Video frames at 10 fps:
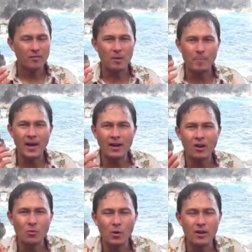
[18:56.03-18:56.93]

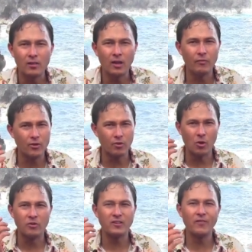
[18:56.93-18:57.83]
depending on where you live, you could
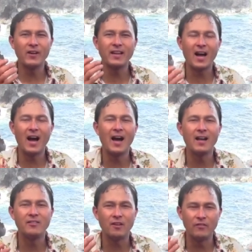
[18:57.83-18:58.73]
grow different
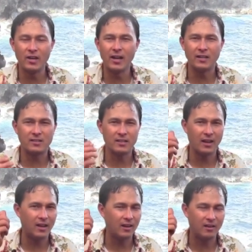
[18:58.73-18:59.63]
kinds of nuts,
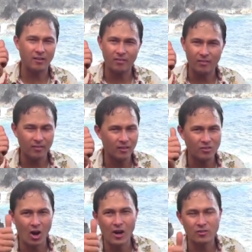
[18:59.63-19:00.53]
and
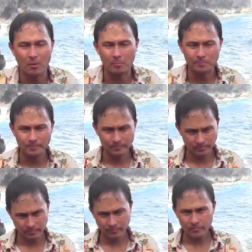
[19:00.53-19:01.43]
that's awesome.
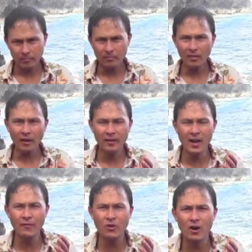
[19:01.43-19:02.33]

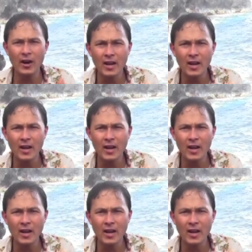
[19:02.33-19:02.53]
Now, if you're